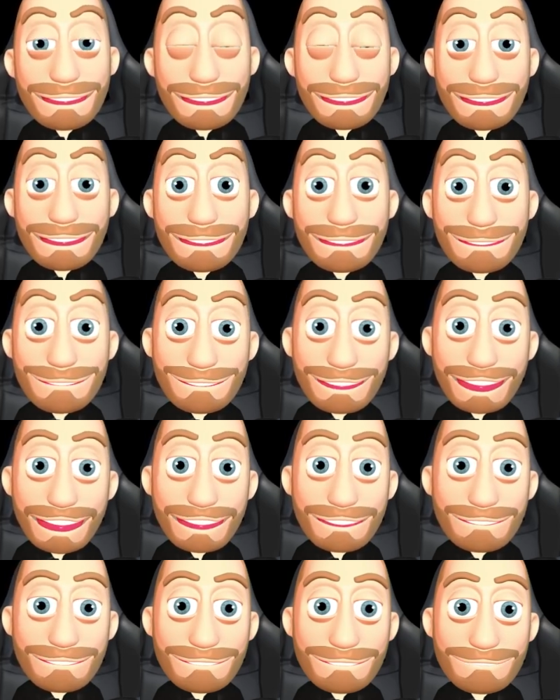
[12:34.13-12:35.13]
Now,
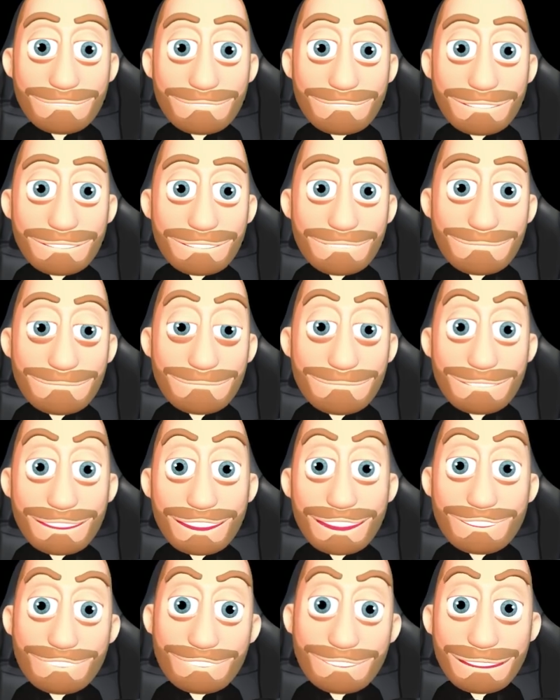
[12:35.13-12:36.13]

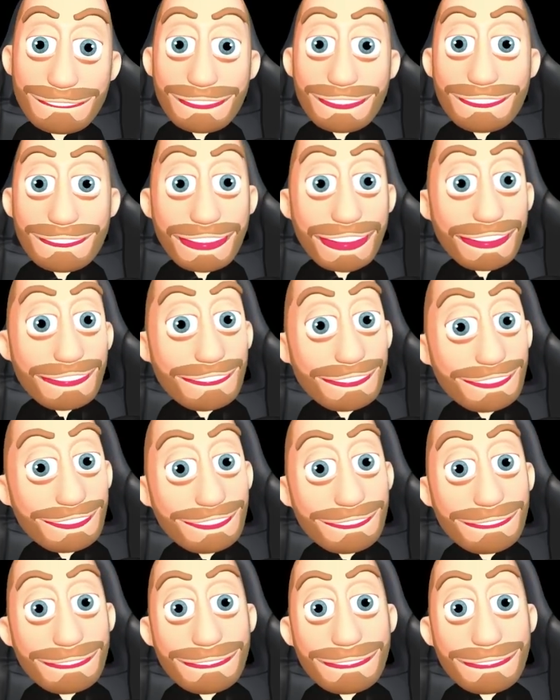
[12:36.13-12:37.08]
part of the